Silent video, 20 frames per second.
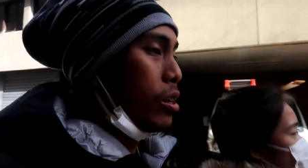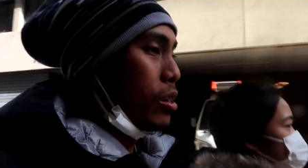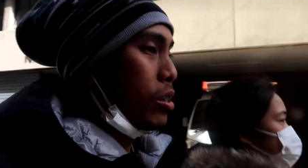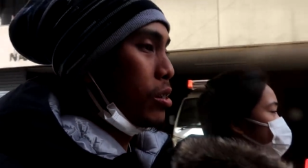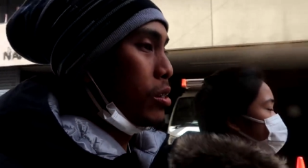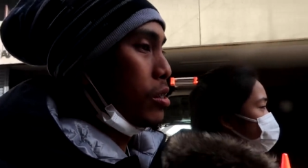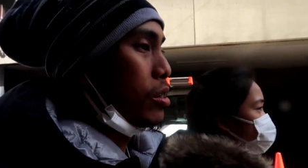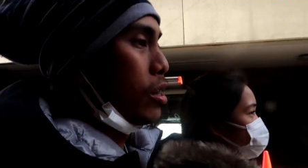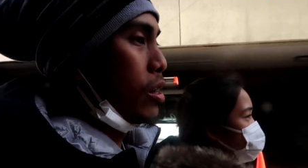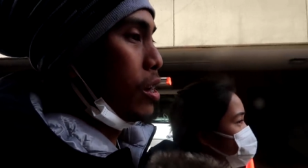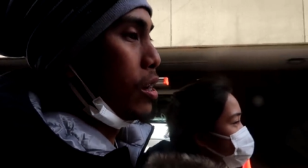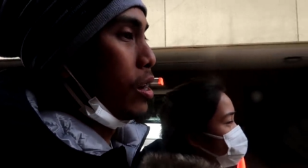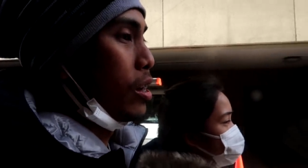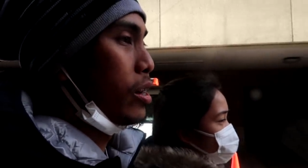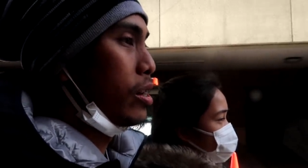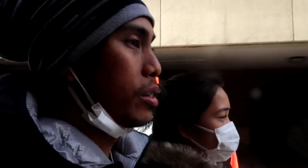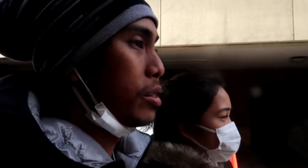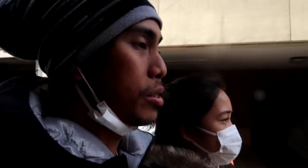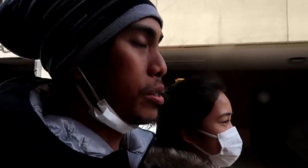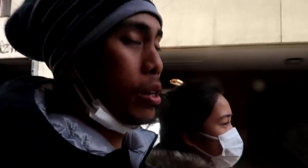because uh,
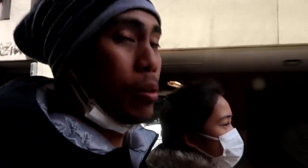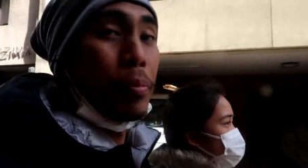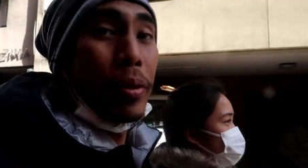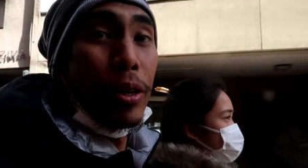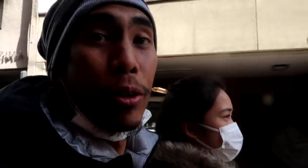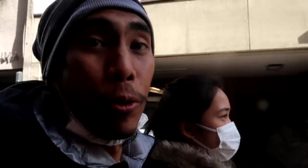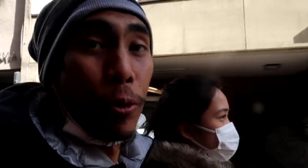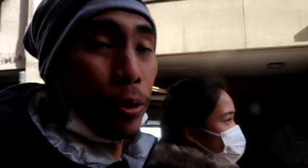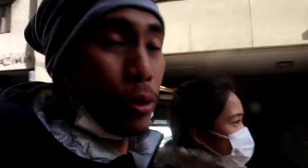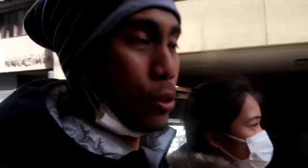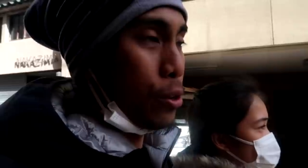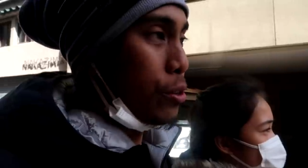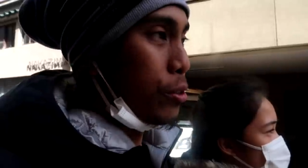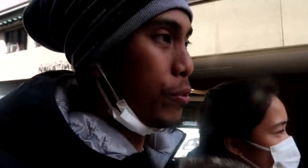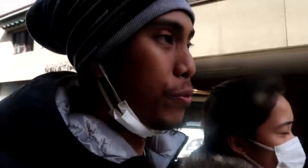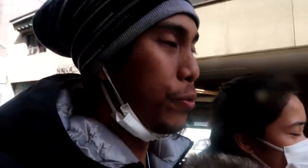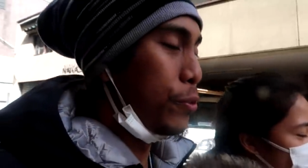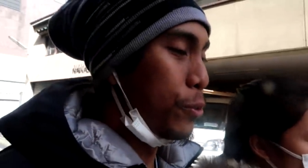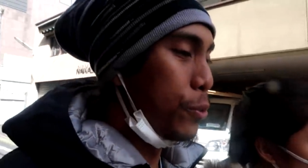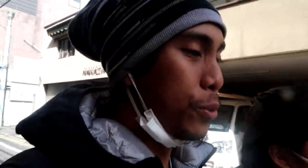it's gonna be
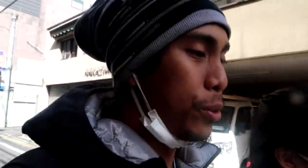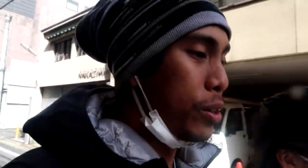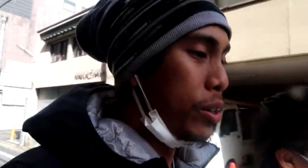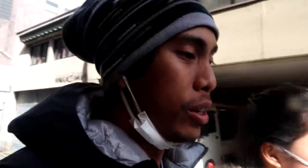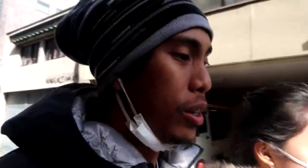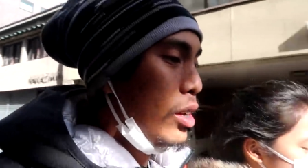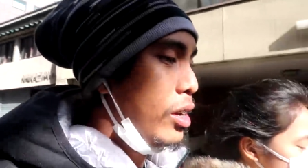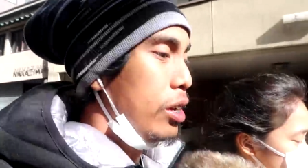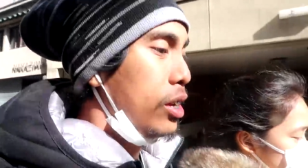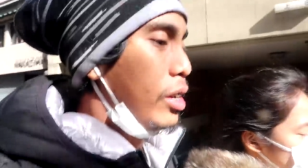northern food.